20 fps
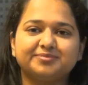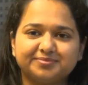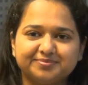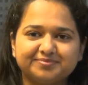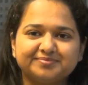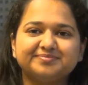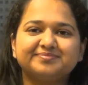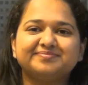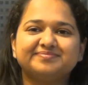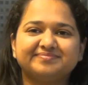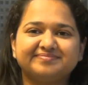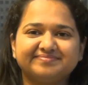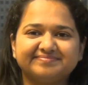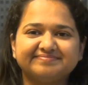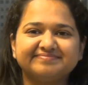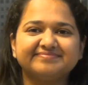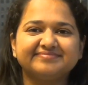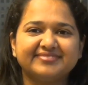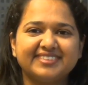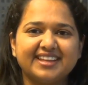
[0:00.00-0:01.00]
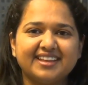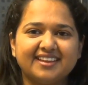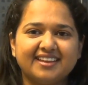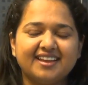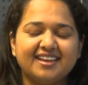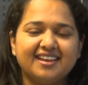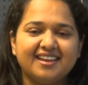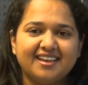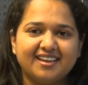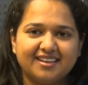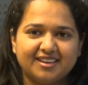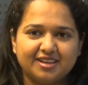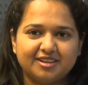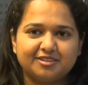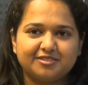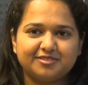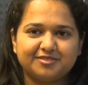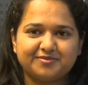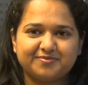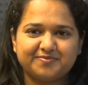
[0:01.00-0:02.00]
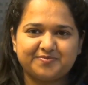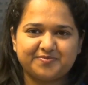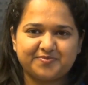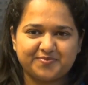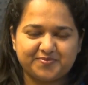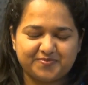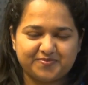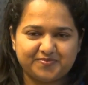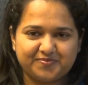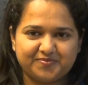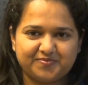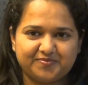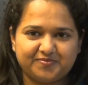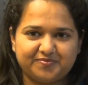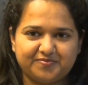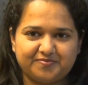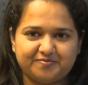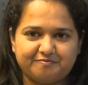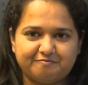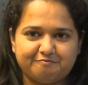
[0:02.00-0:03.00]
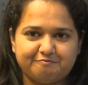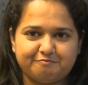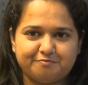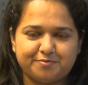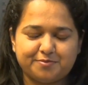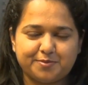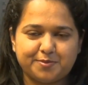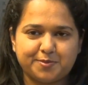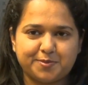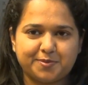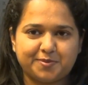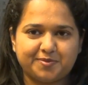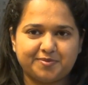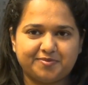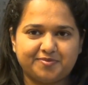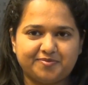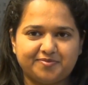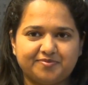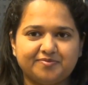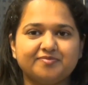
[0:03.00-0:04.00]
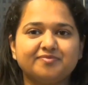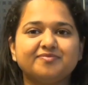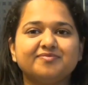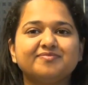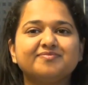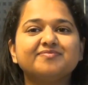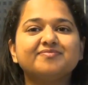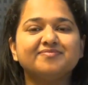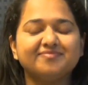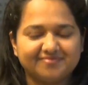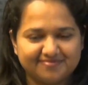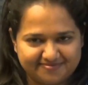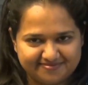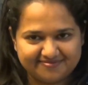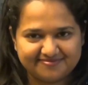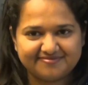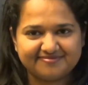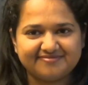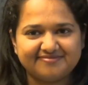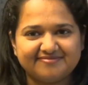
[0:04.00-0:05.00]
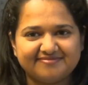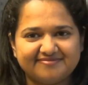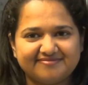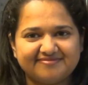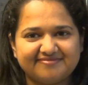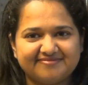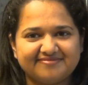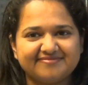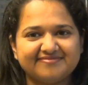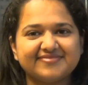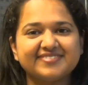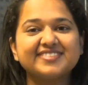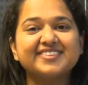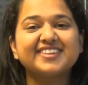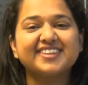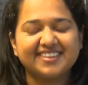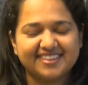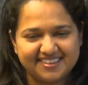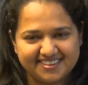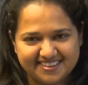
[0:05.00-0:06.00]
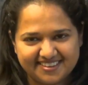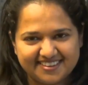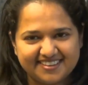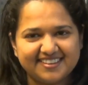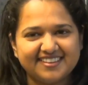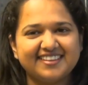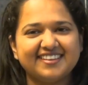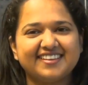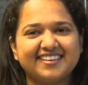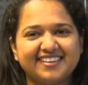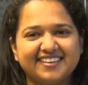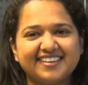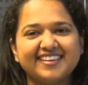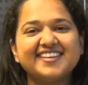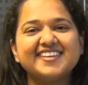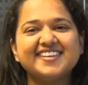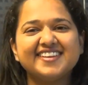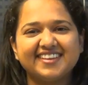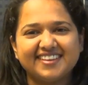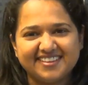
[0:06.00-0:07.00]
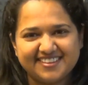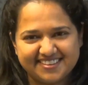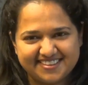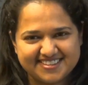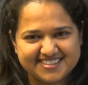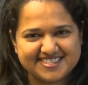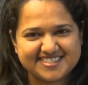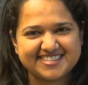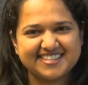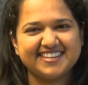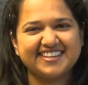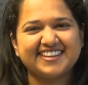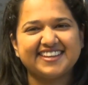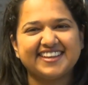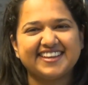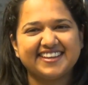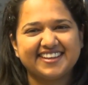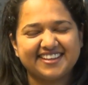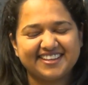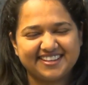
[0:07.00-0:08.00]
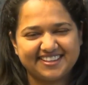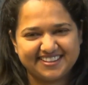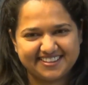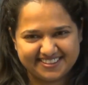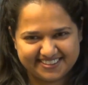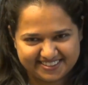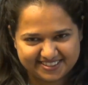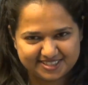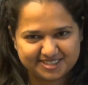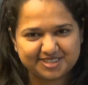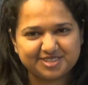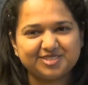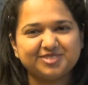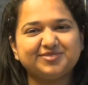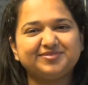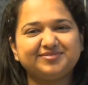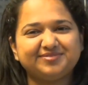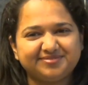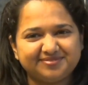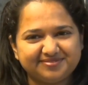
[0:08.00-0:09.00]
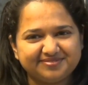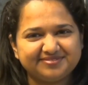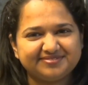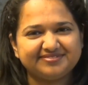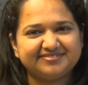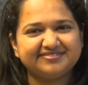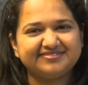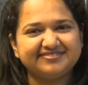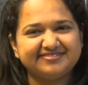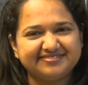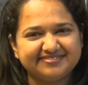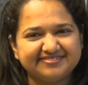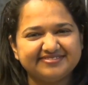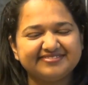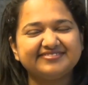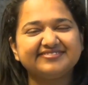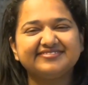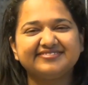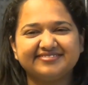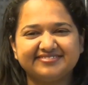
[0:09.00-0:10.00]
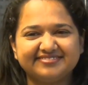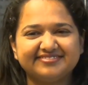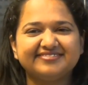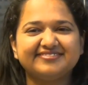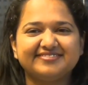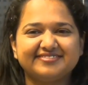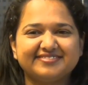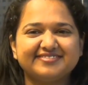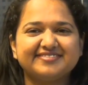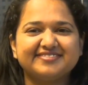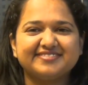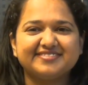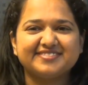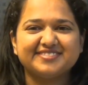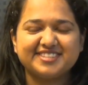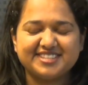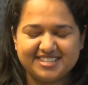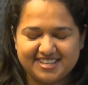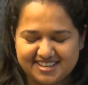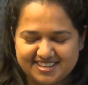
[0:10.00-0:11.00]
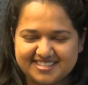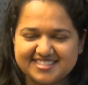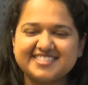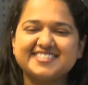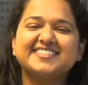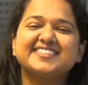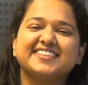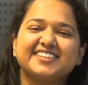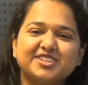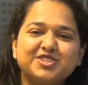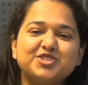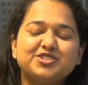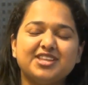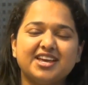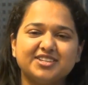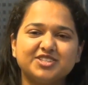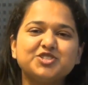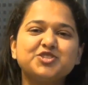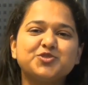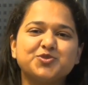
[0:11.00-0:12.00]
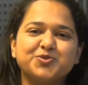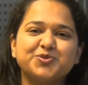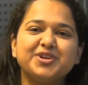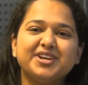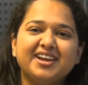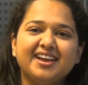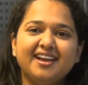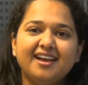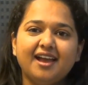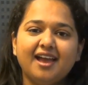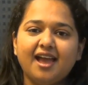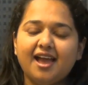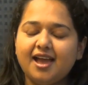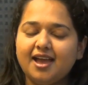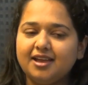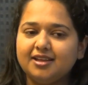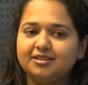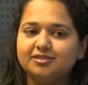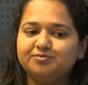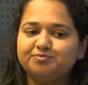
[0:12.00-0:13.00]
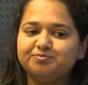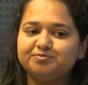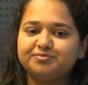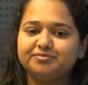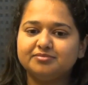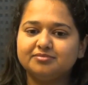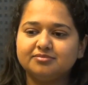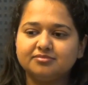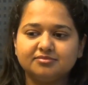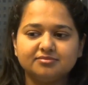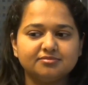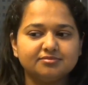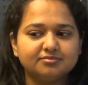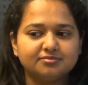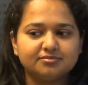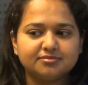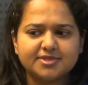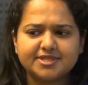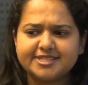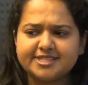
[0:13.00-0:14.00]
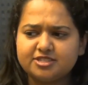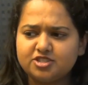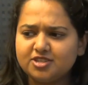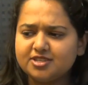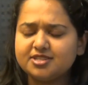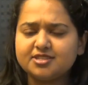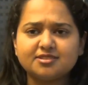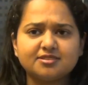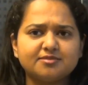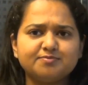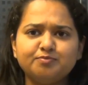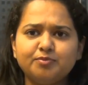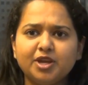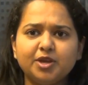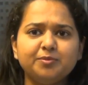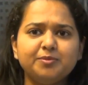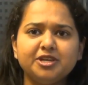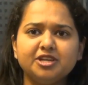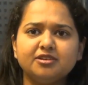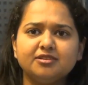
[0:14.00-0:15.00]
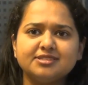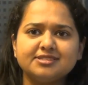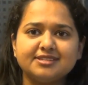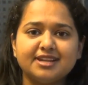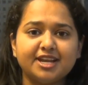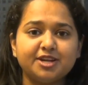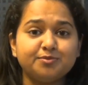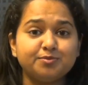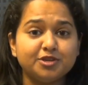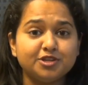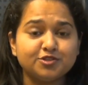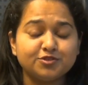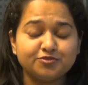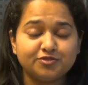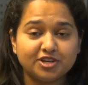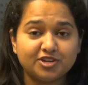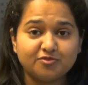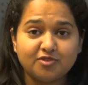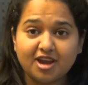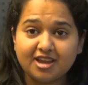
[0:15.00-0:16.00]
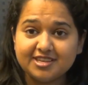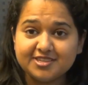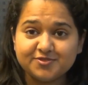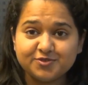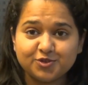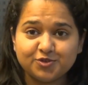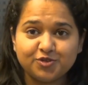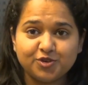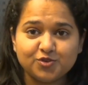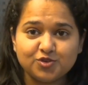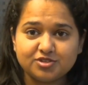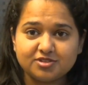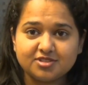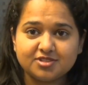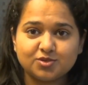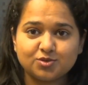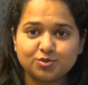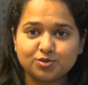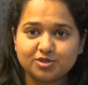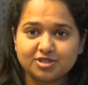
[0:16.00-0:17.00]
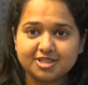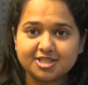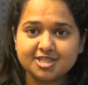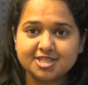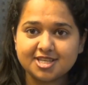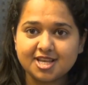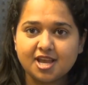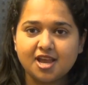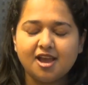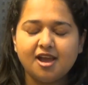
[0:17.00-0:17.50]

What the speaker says: Sure. And I would say most of the fun we have is to see you happy and kind of succeeding, and then say, okay, we have meaningful life. Yes, that's true. And just maybe a slight piece of advice for future students.